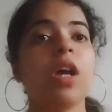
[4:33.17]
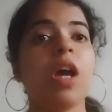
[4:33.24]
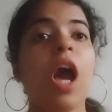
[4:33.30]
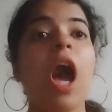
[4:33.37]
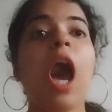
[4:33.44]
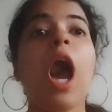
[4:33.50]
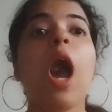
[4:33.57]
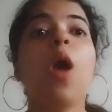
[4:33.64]

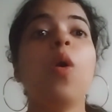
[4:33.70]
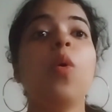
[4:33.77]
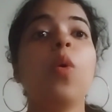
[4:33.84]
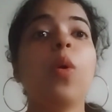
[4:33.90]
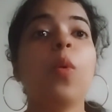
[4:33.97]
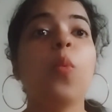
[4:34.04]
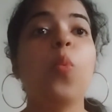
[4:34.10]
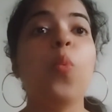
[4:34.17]
how
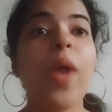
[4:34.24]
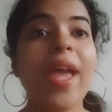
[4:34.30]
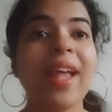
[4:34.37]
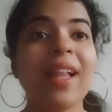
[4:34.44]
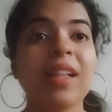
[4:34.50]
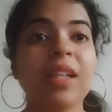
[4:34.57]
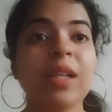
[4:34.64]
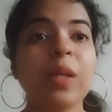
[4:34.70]

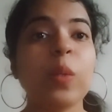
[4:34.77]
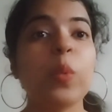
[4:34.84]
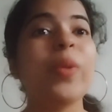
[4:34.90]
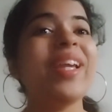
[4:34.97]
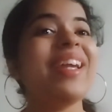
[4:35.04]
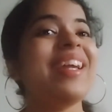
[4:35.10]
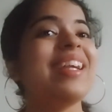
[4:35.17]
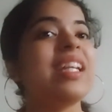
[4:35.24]
well
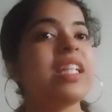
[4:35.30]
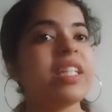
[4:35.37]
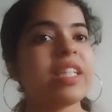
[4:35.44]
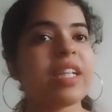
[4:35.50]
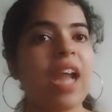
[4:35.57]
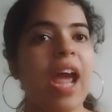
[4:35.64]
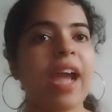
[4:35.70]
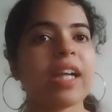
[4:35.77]
we
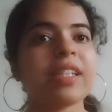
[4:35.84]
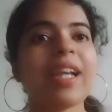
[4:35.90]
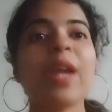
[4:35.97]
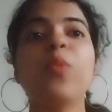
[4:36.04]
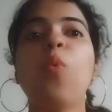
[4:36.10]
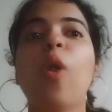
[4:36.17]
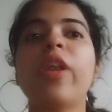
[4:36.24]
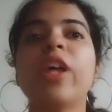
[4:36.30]
interact and
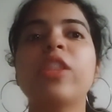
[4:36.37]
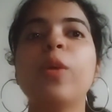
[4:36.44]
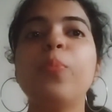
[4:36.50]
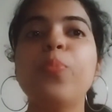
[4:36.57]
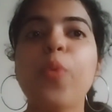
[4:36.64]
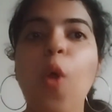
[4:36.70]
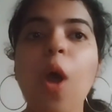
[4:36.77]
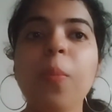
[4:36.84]
what are the
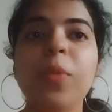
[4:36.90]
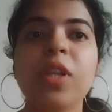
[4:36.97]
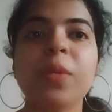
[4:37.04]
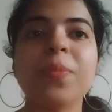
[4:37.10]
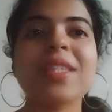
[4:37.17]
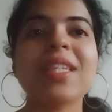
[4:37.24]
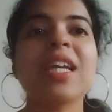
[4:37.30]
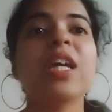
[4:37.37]
problems